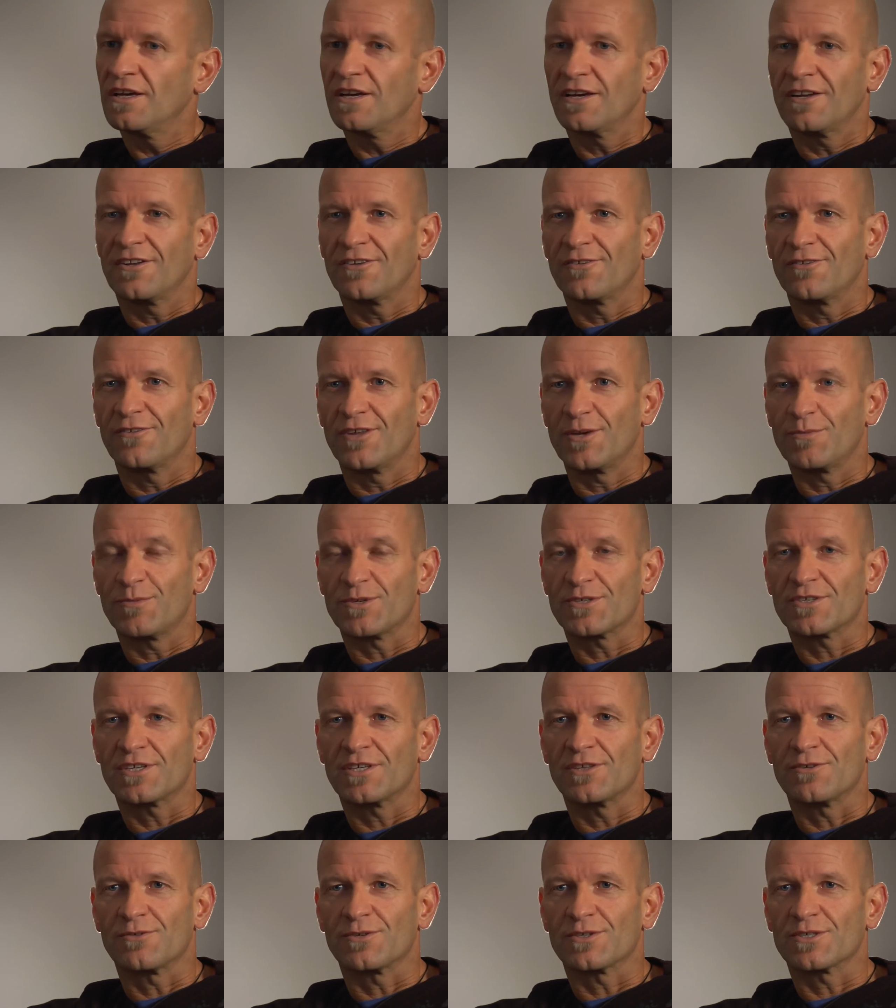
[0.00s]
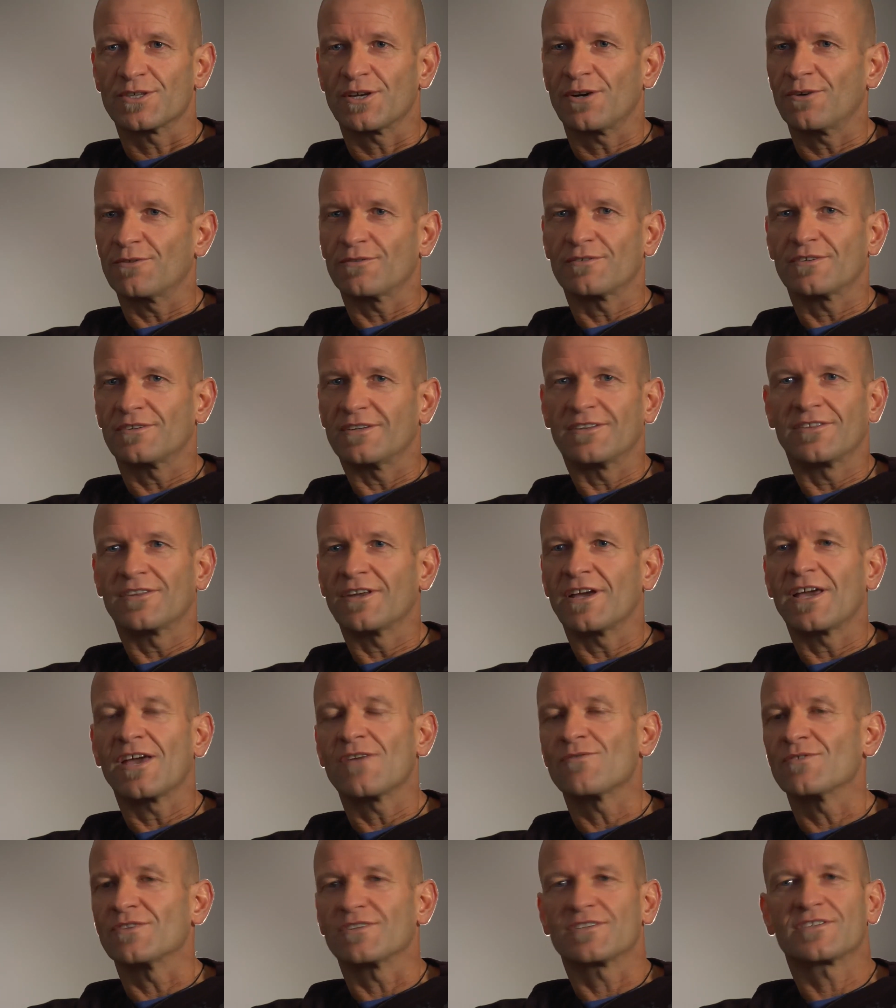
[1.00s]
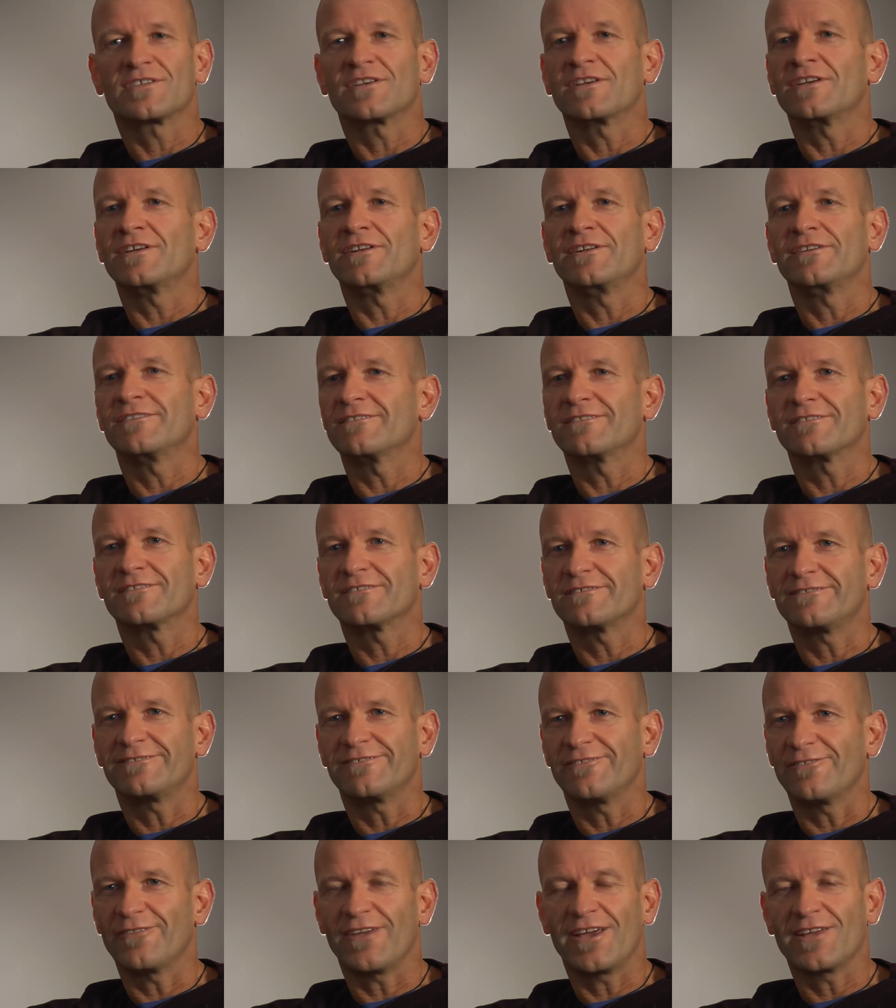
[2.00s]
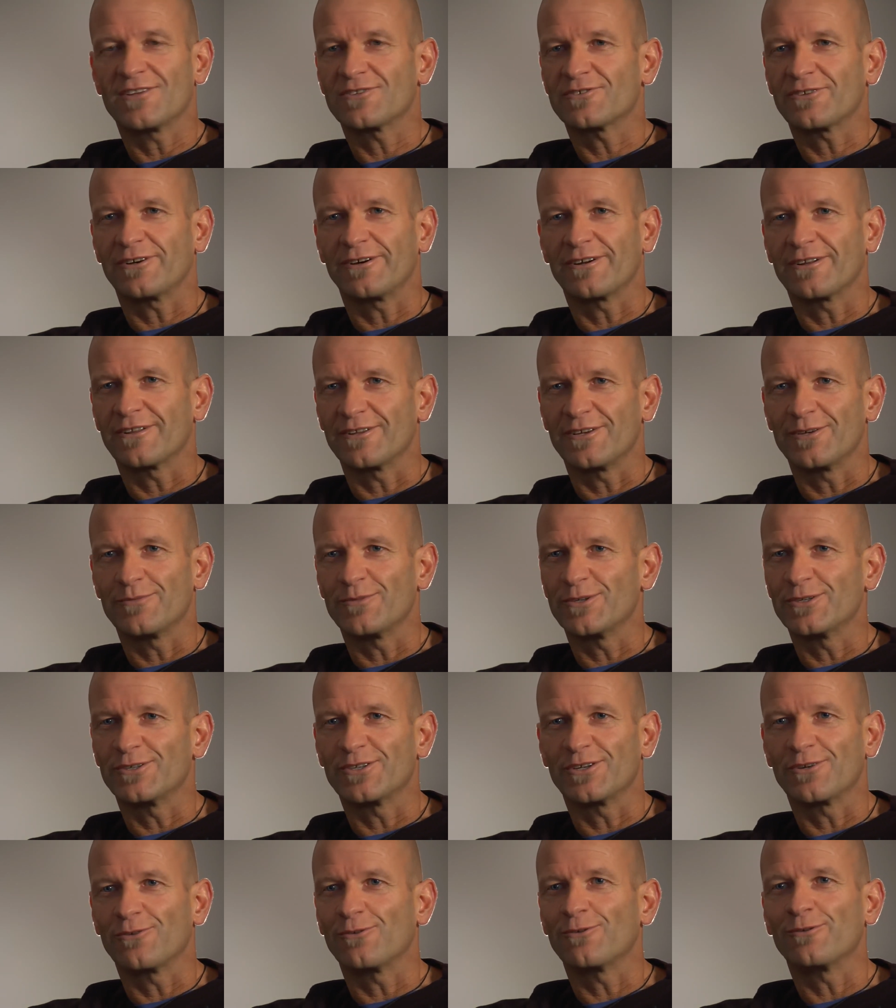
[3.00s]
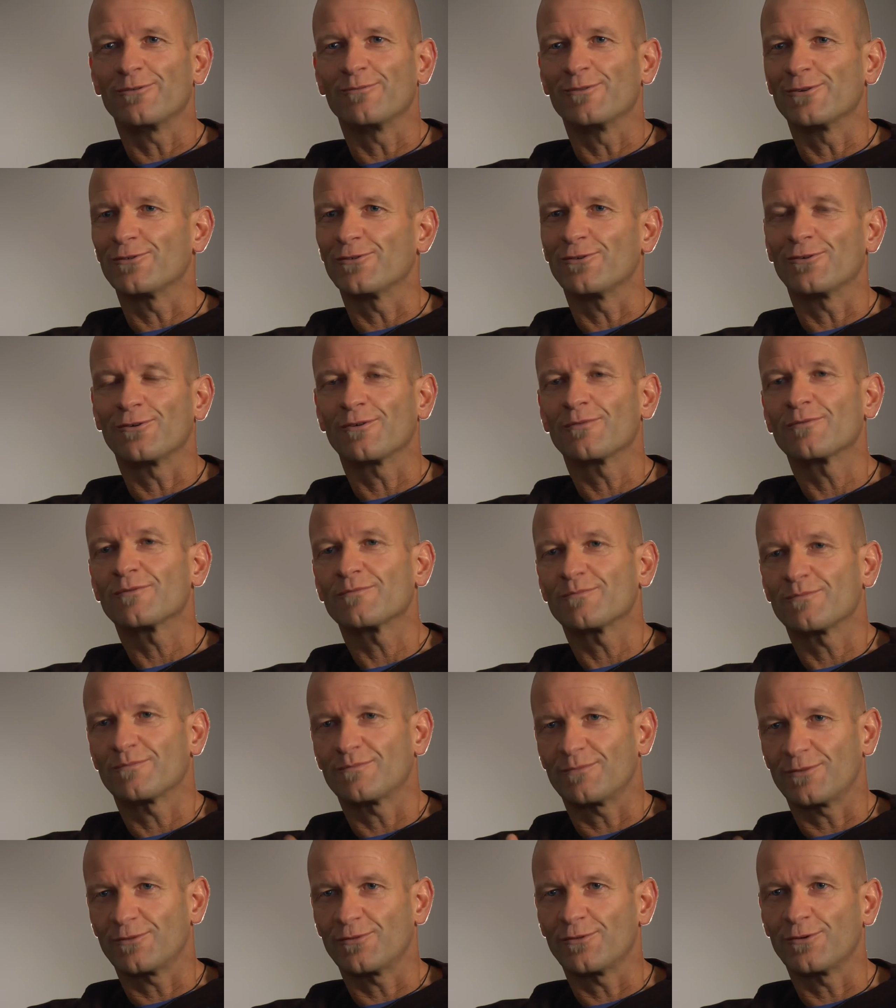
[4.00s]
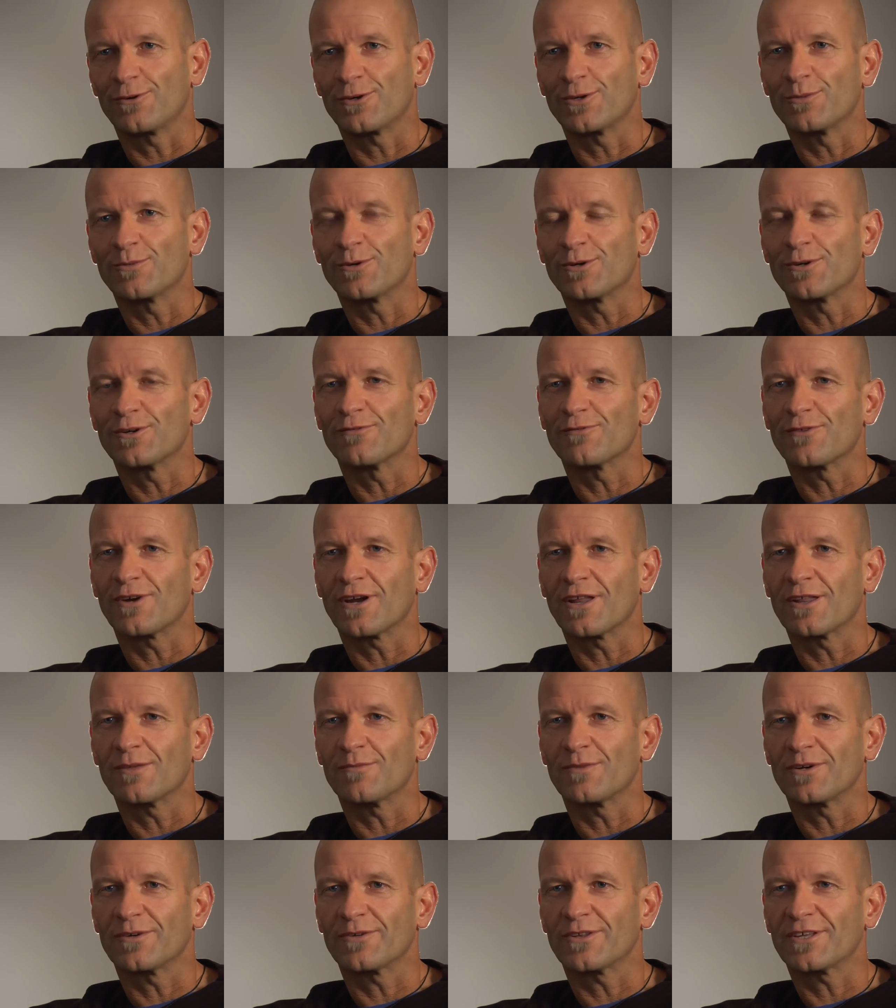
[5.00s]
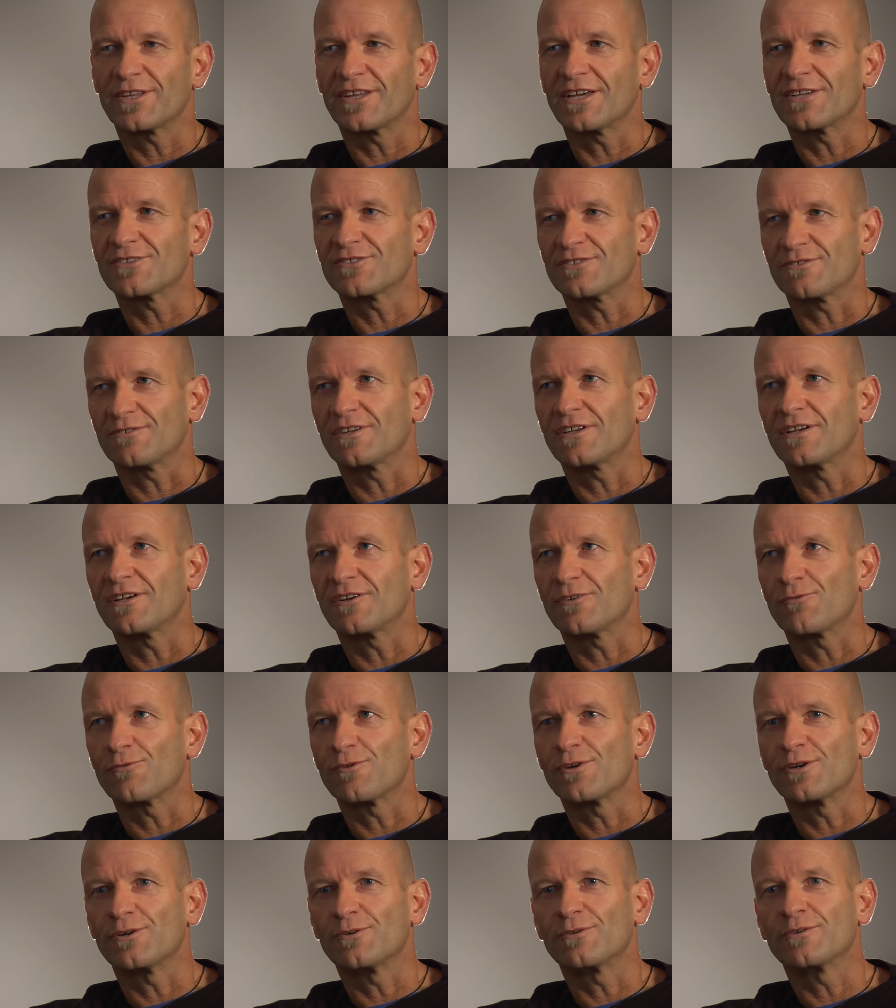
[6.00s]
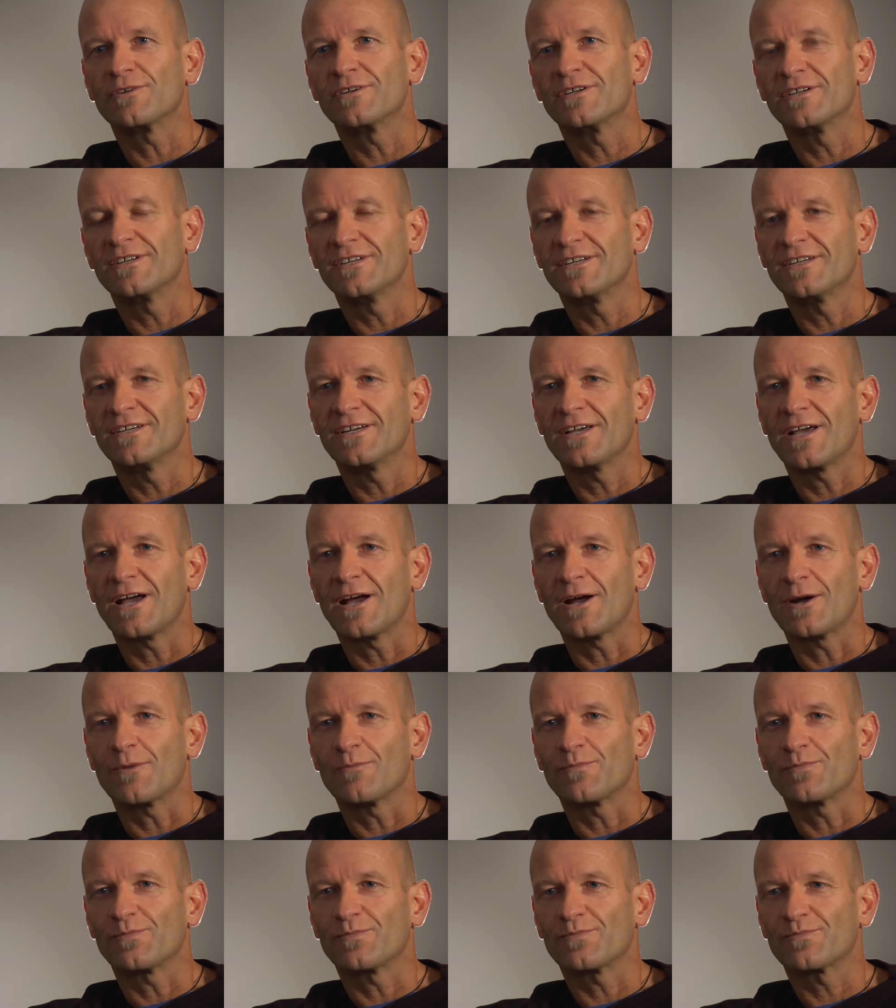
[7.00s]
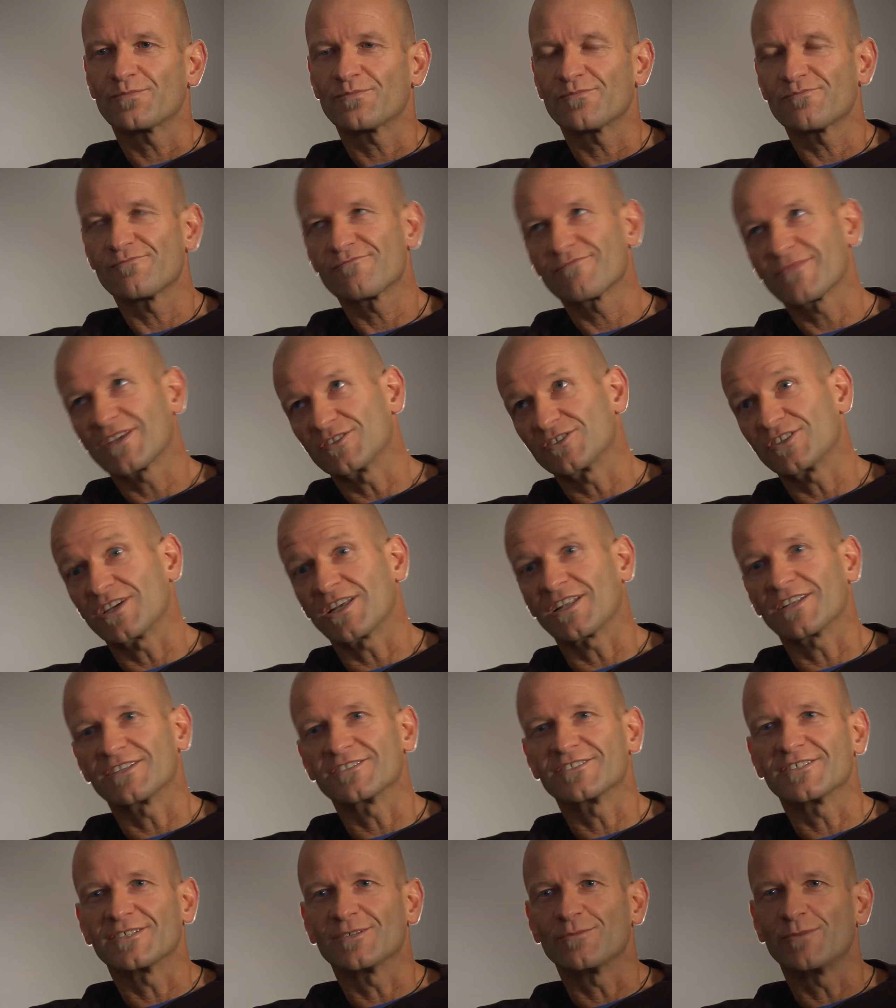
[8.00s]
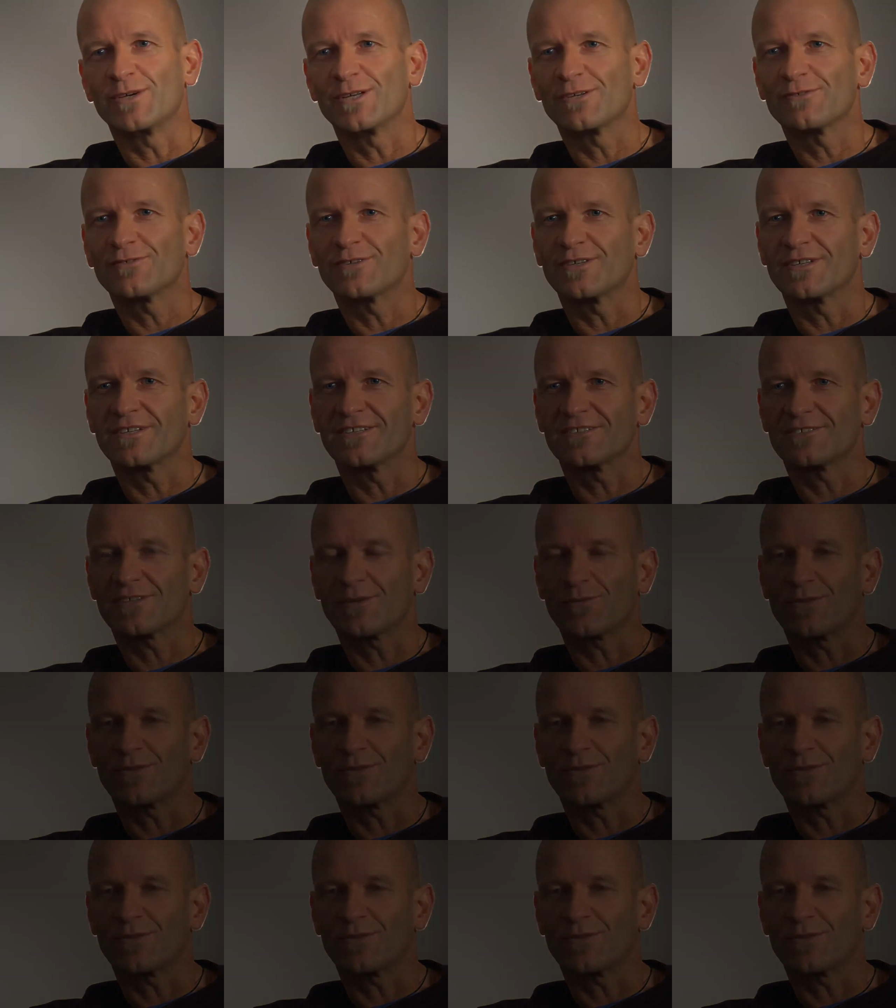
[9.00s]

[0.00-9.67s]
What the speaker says: and them to see the result, and they haven't seen that side of the image at all before you put it in front of them. I think that's a real challenge and a benefit. It's